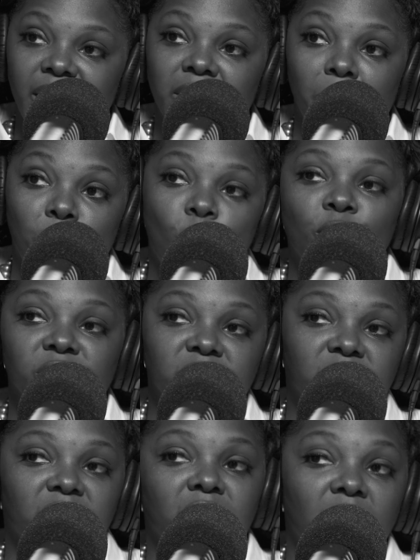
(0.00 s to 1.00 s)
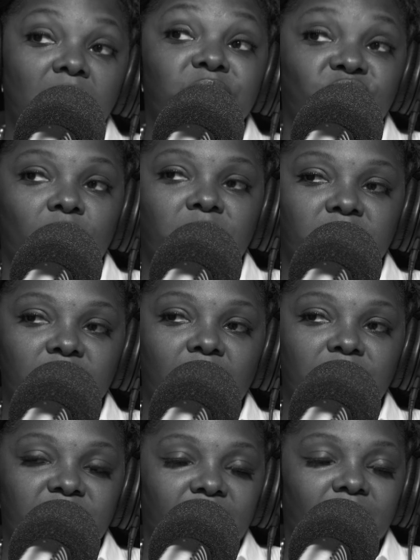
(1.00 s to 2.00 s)
That importance comes from the
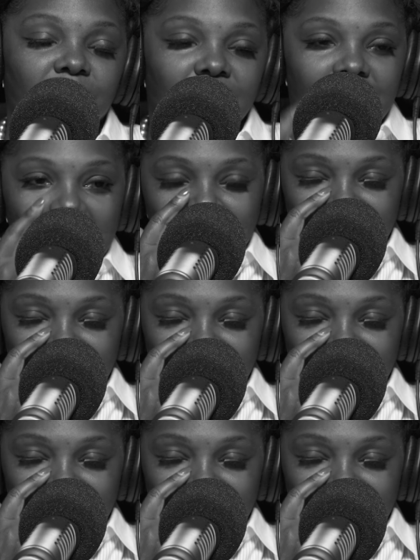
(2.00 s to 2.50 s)
top down,